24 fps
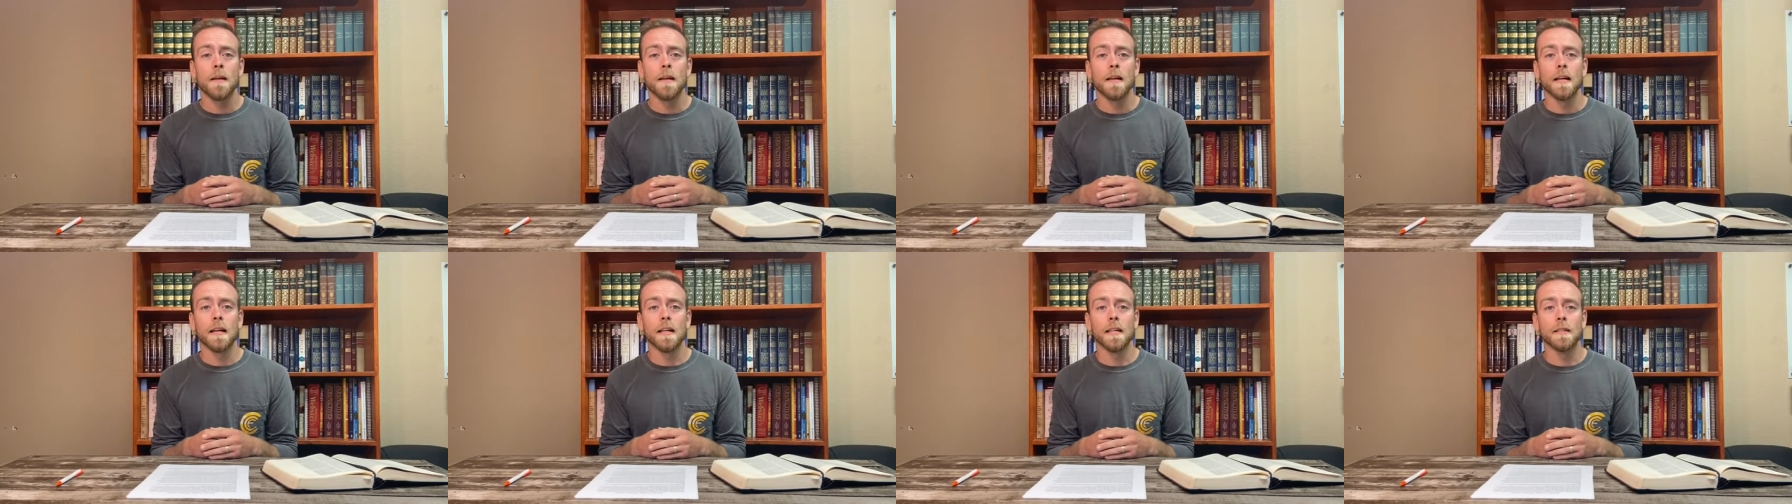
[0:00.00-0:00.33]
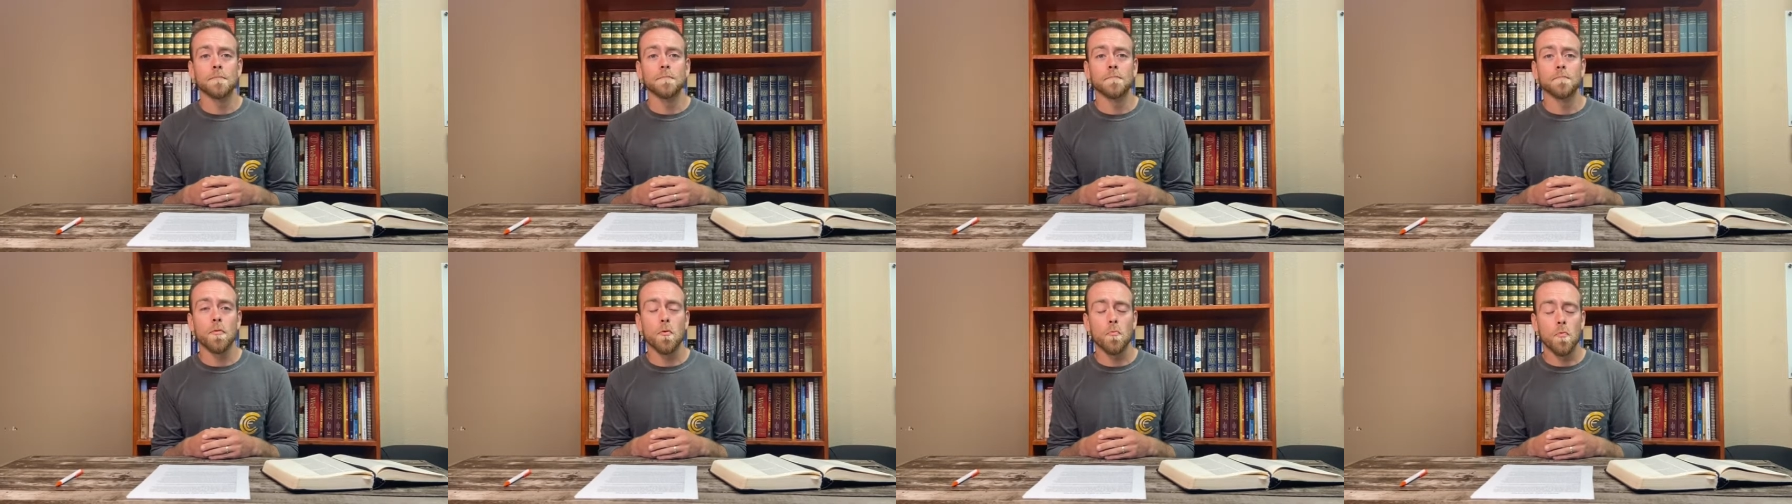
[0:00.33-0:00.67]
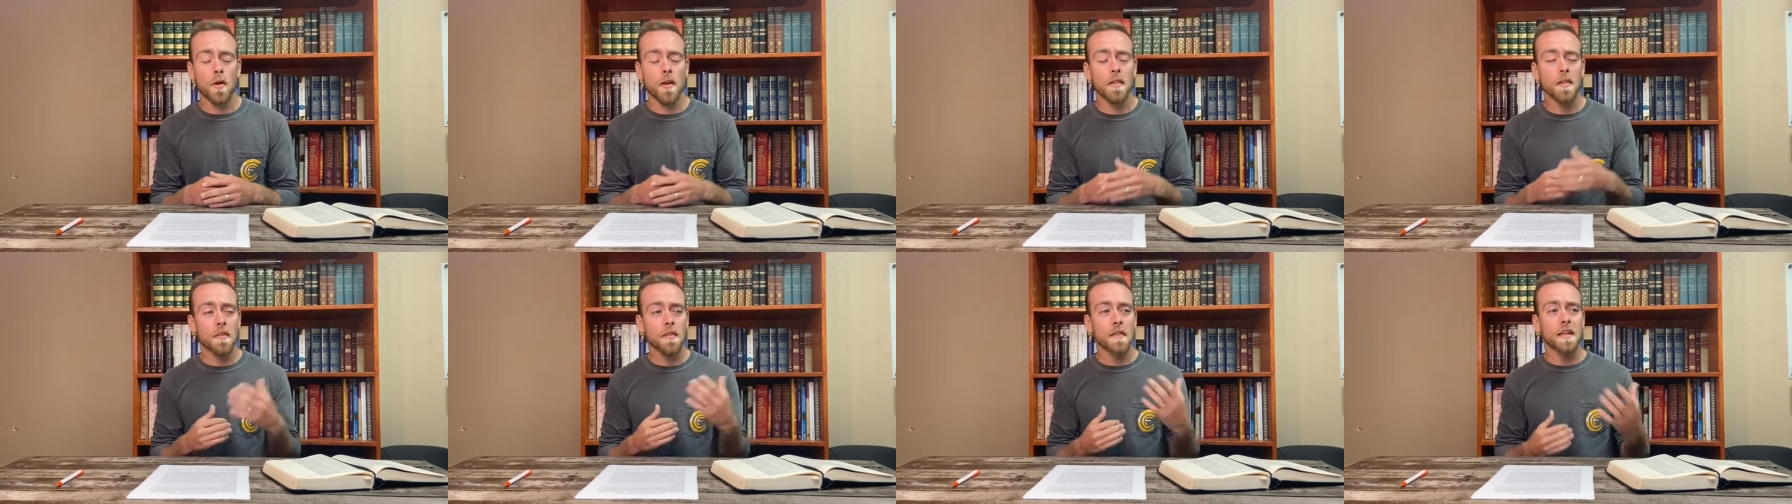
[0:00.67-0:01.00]
Um, but one
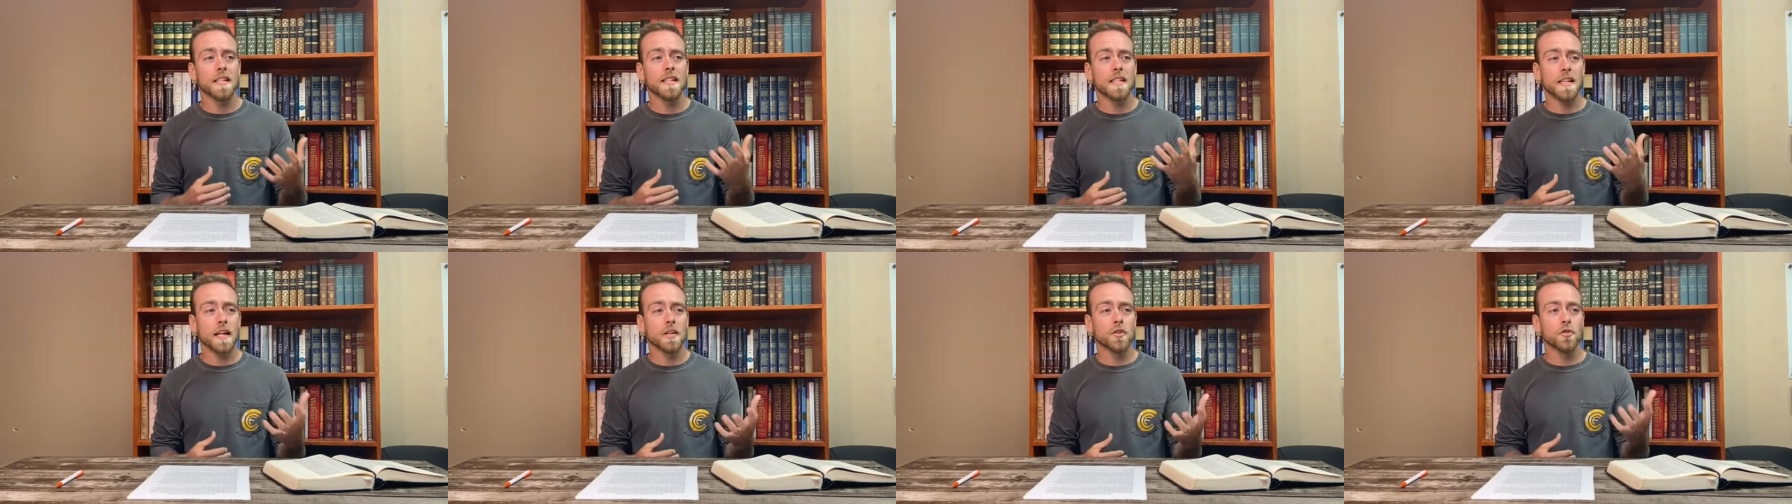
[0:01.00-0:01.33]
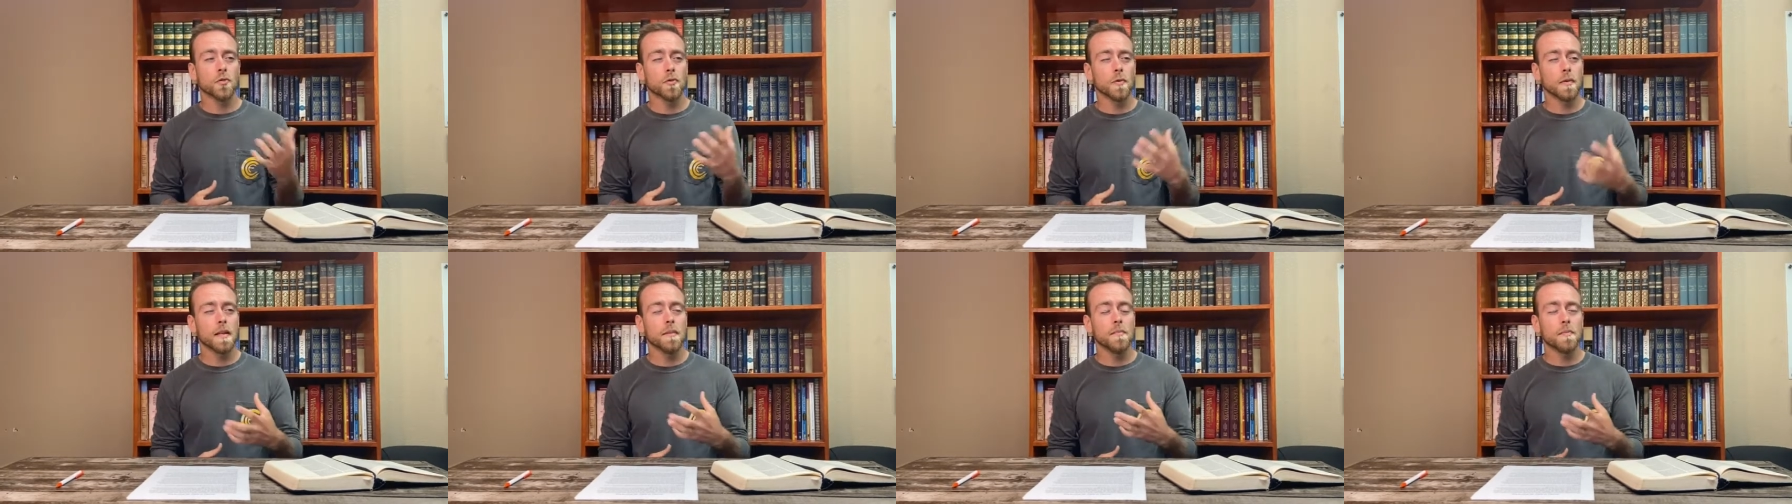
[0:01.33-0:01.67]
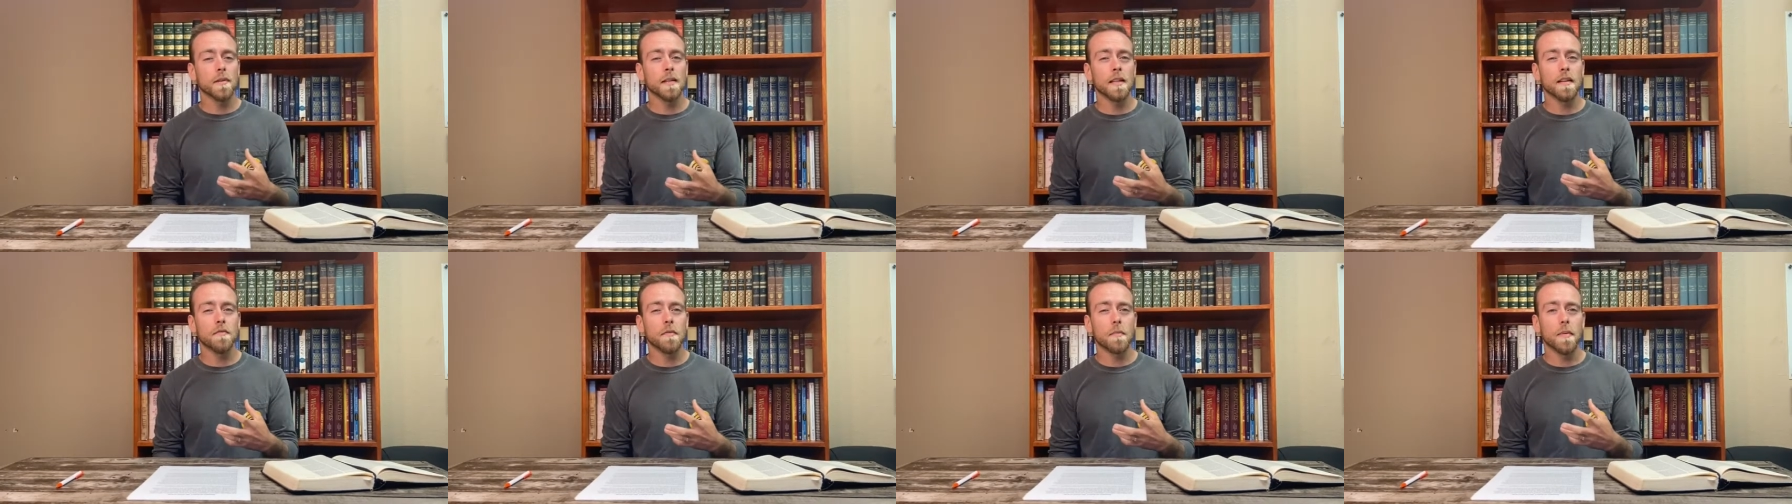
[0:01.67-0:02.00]
of the things that I truly
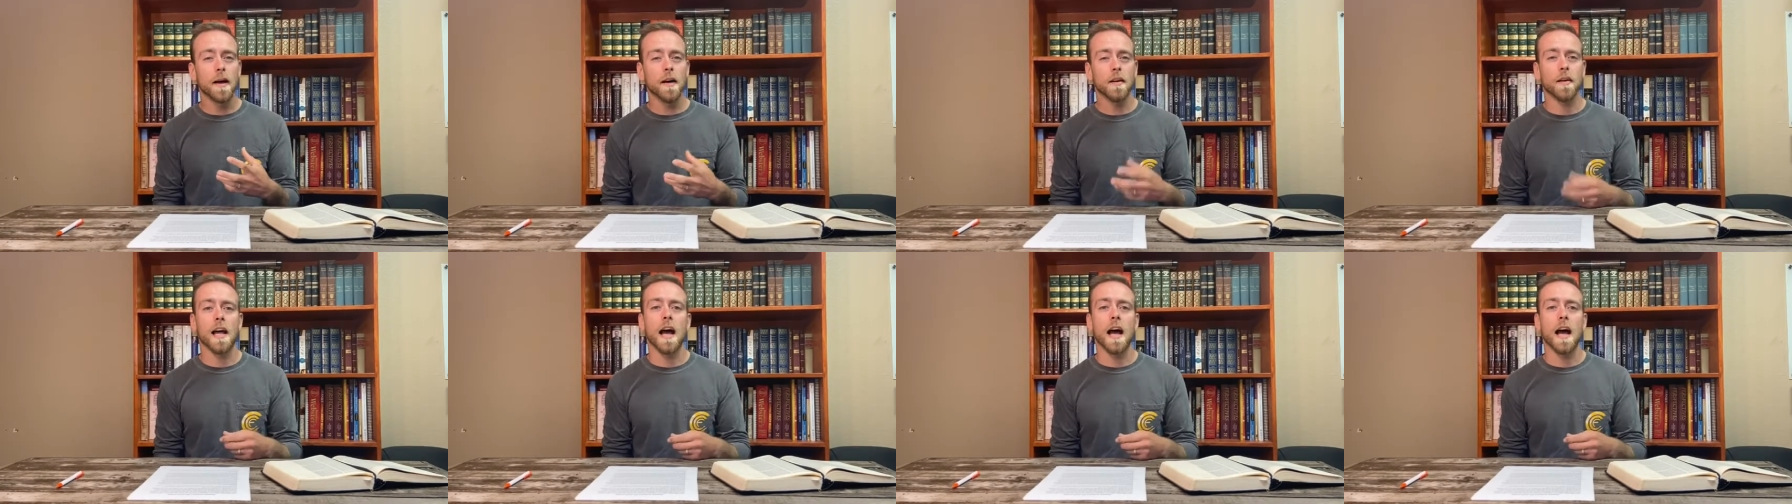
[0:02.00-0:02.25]
believe about